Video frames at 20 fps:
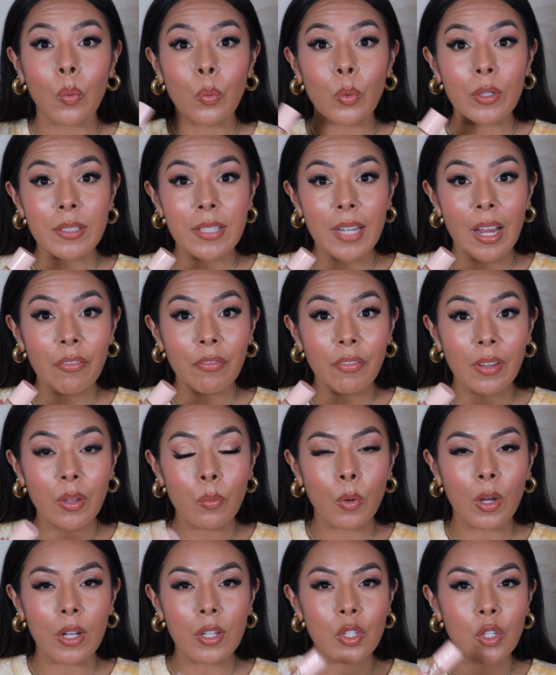we'll
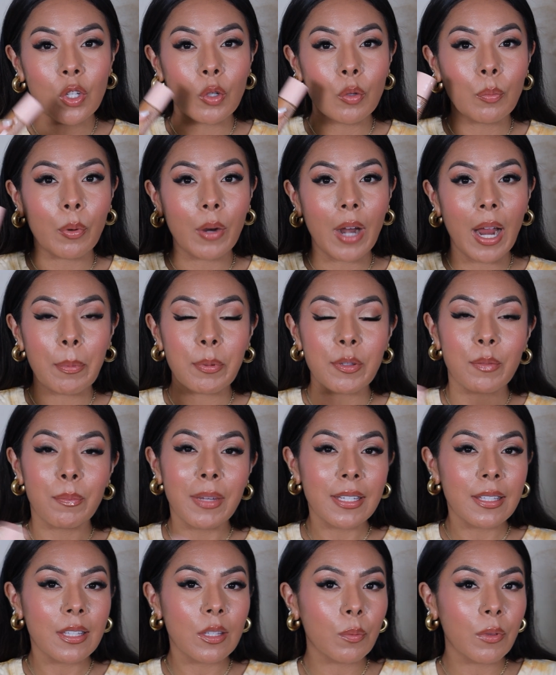definitely want to perhaps
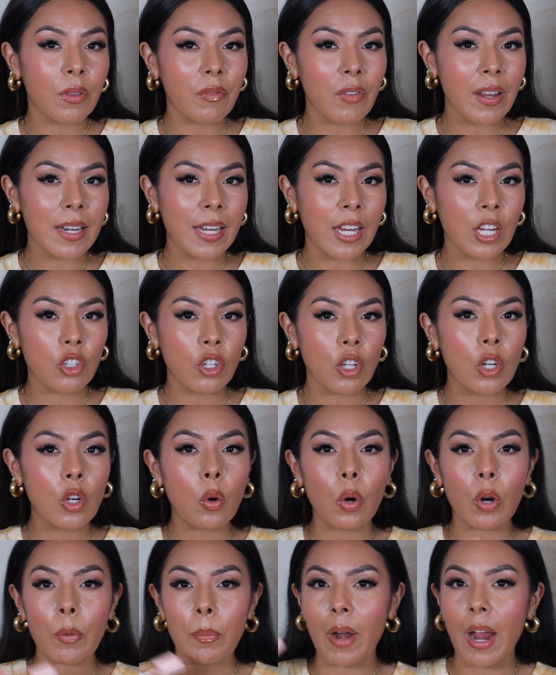mix this with the foundation
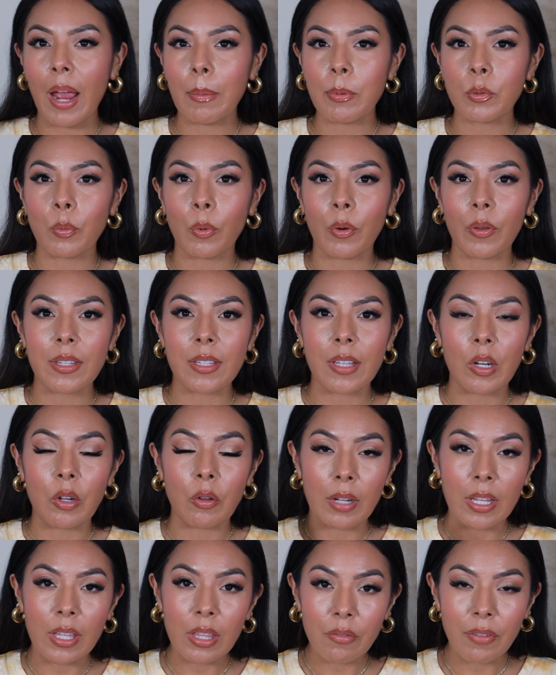or perhaps wear this
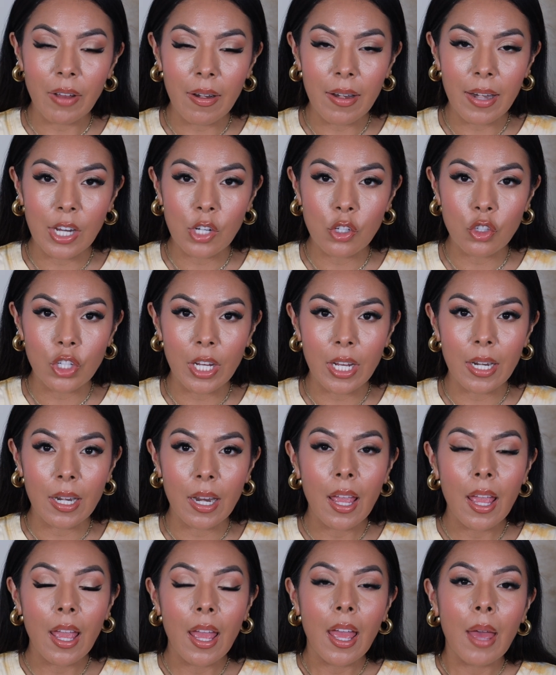underneath the
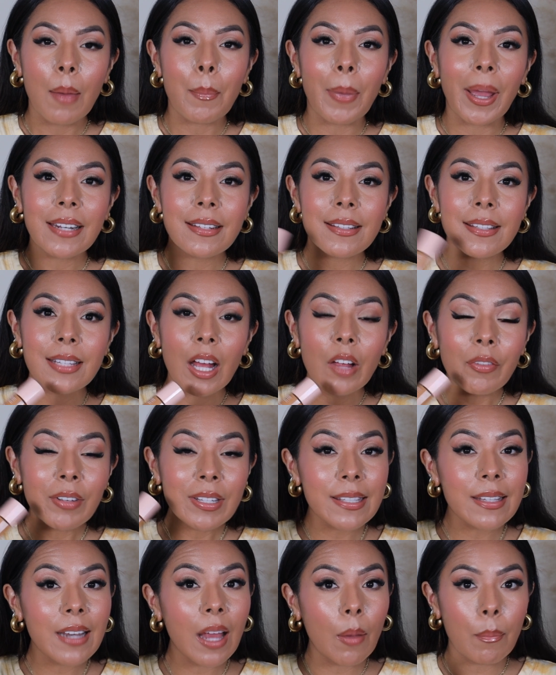foundation. By itself,
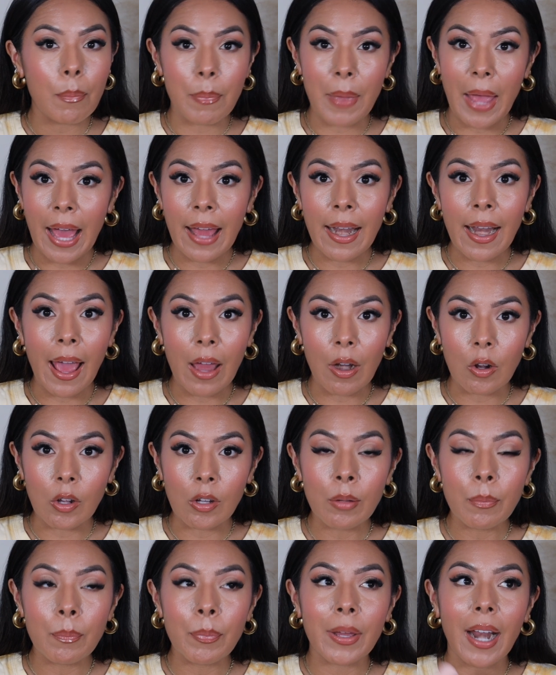it's not bad at
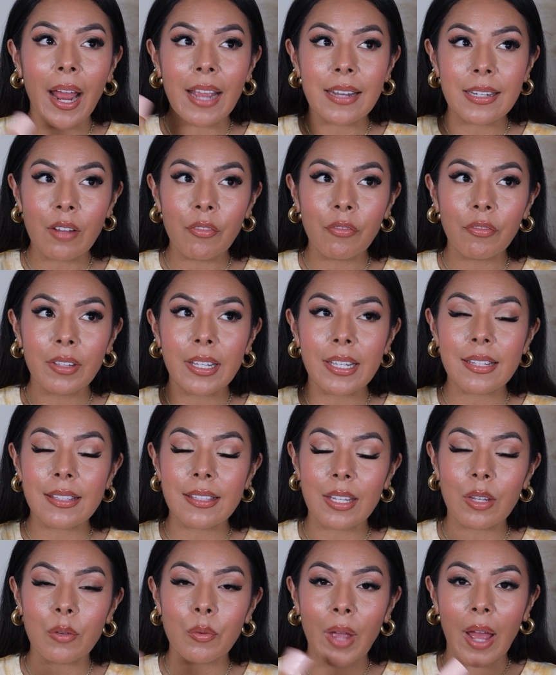all, but I definitely
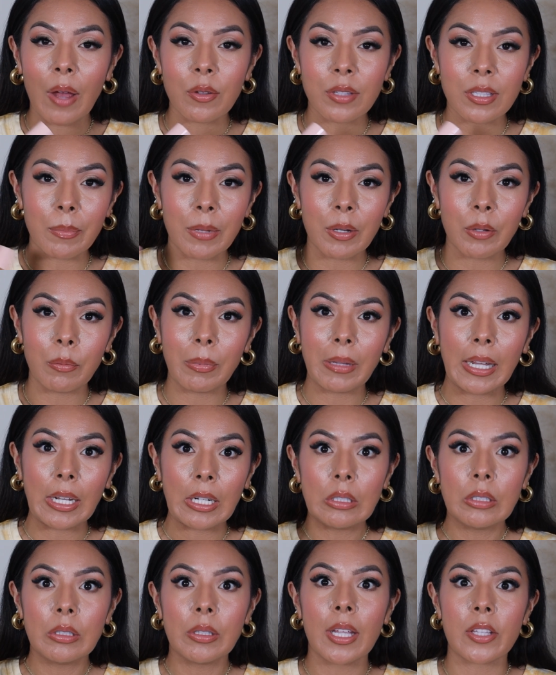can see how somebody would be
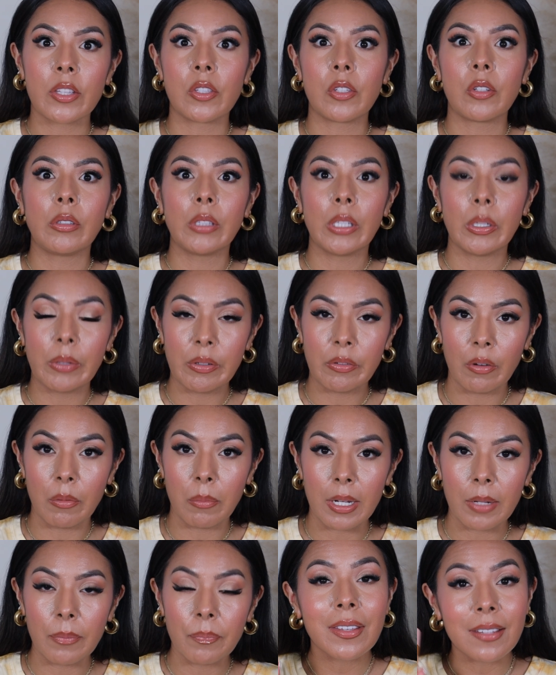like, oh, that's too glowy for
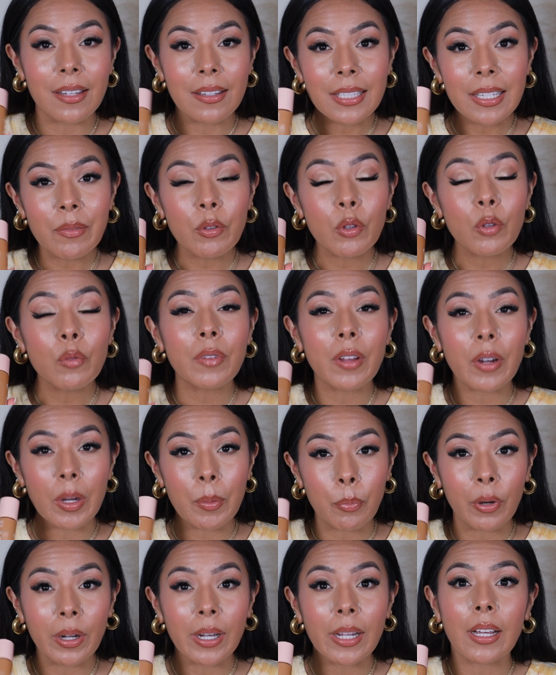me. This does give you
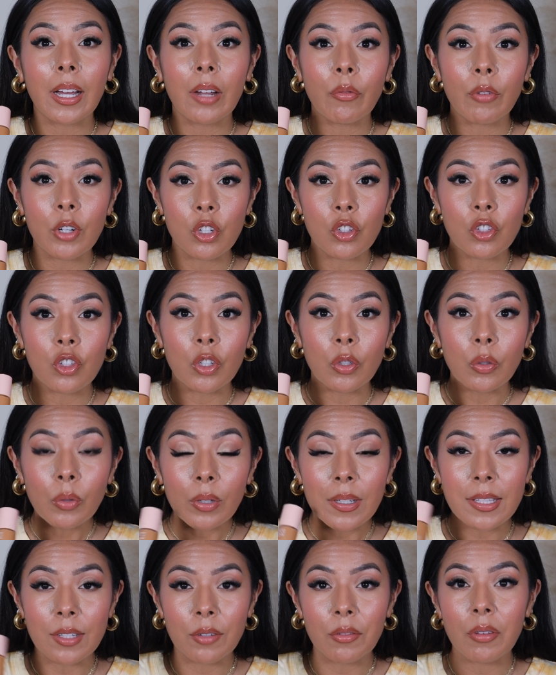very pretty coverage too,
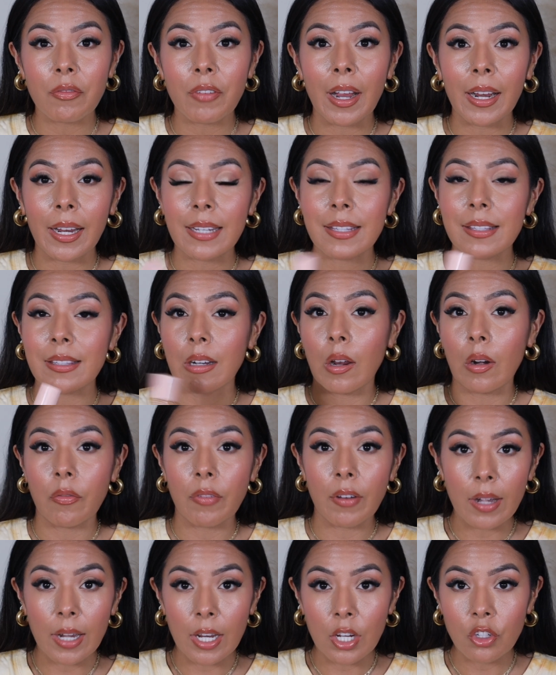considering the fact it's not
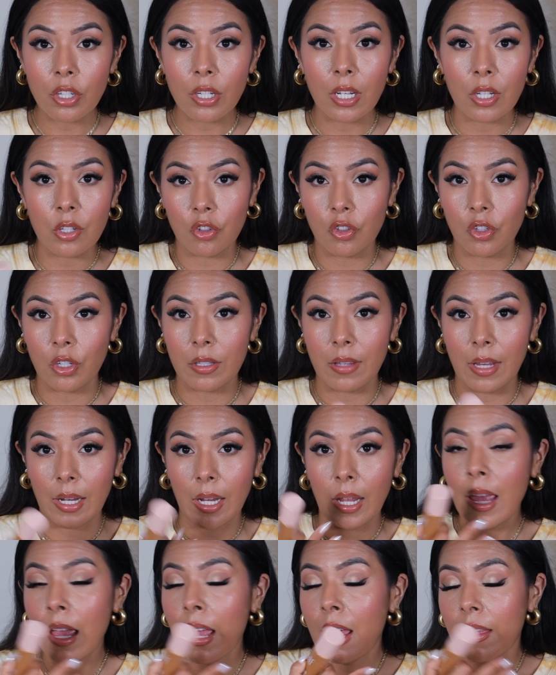foundation, it's just
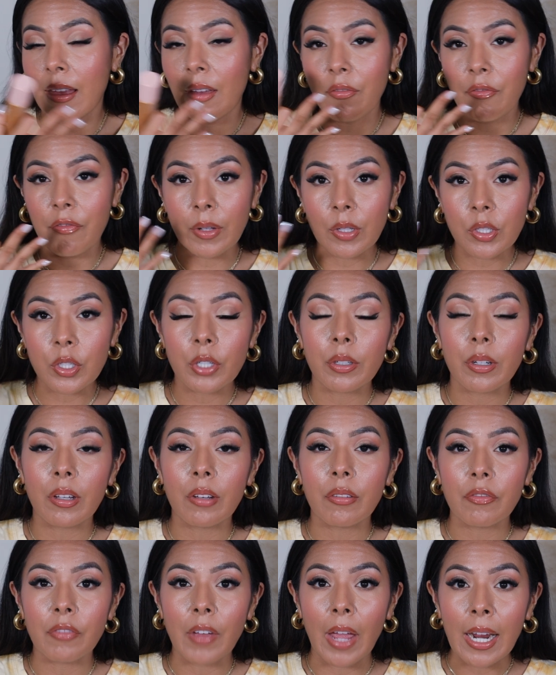like that filtered
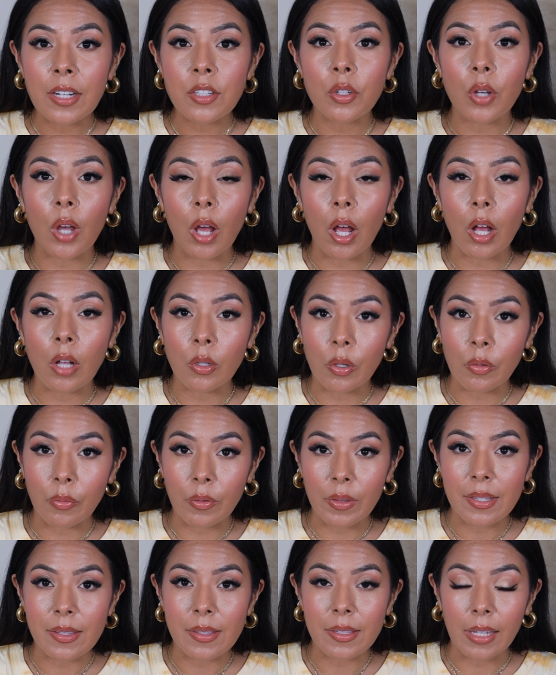effect all
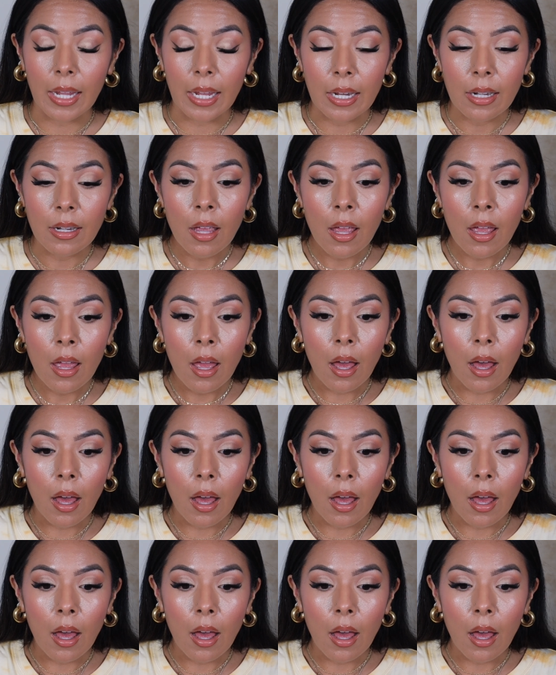over the skin.